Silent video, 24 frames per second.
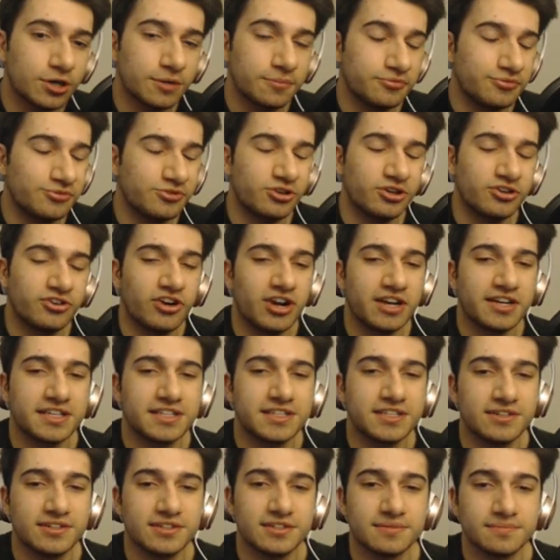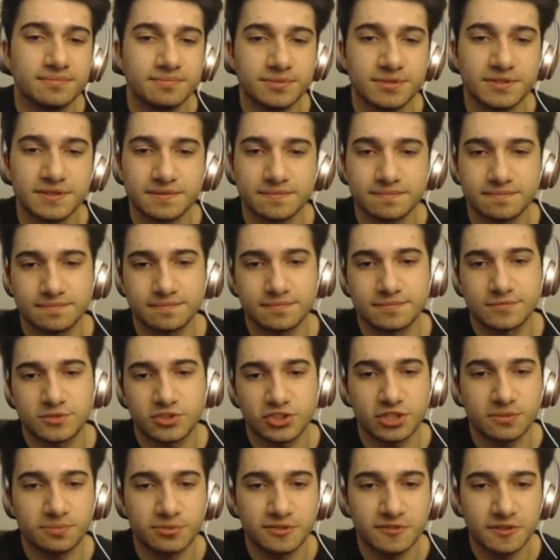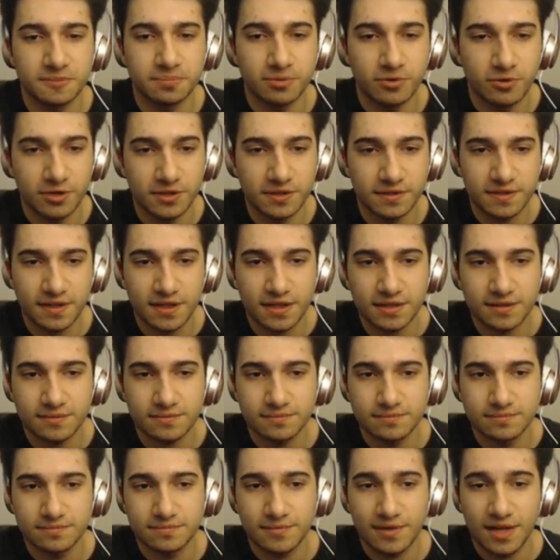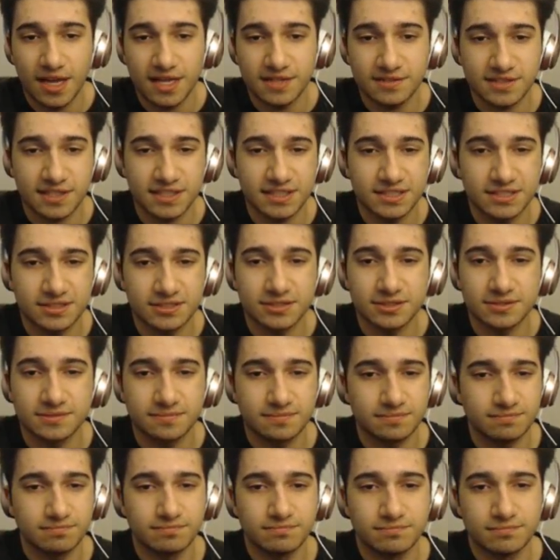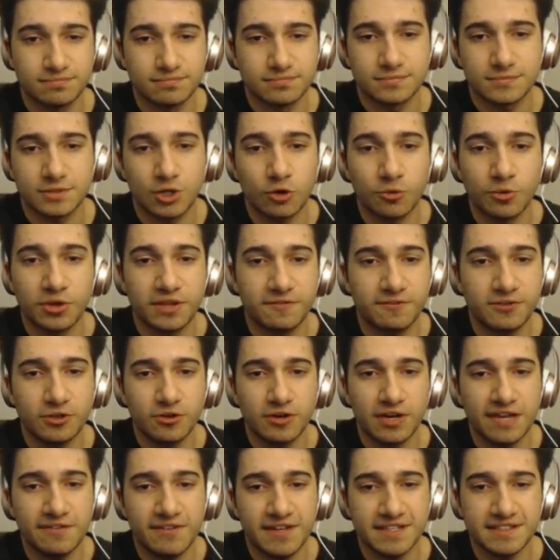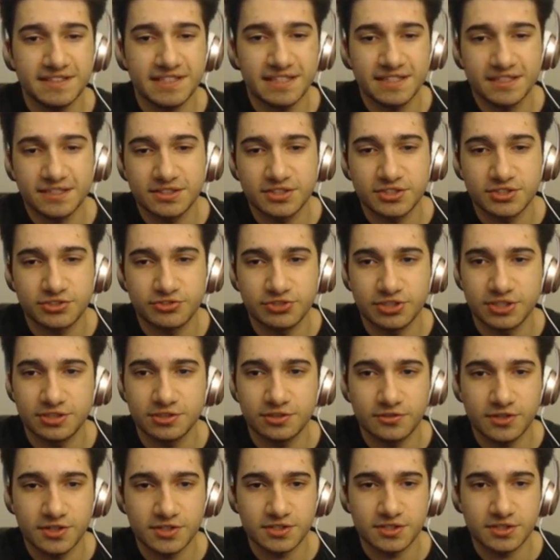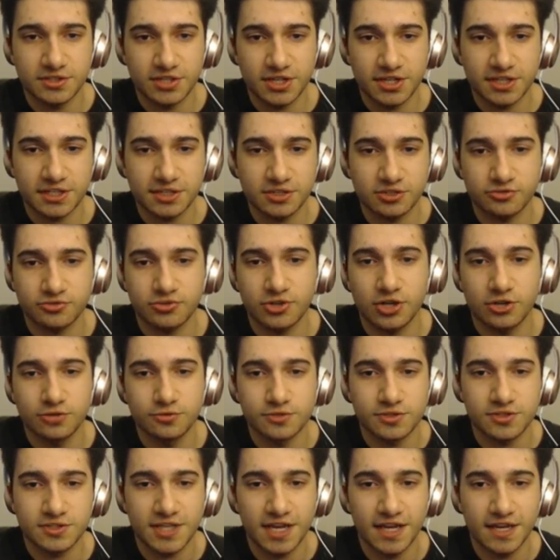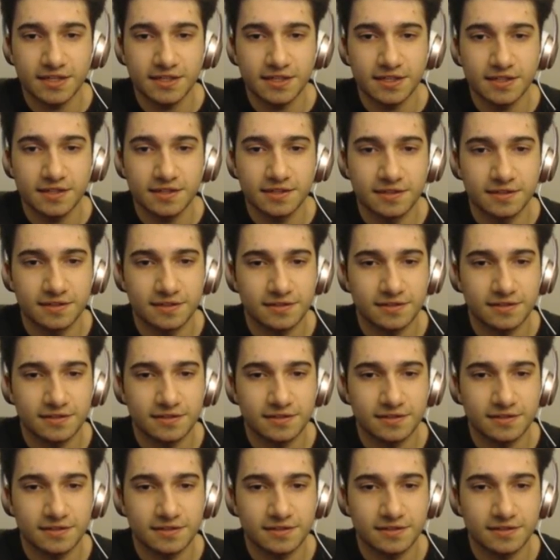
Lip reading: I'm trying to kill him, but trying to prove a point that anti-heal... Oh, wait, if you don't have anti-heal, there's really no reason to try to kill Raw, who's tanky.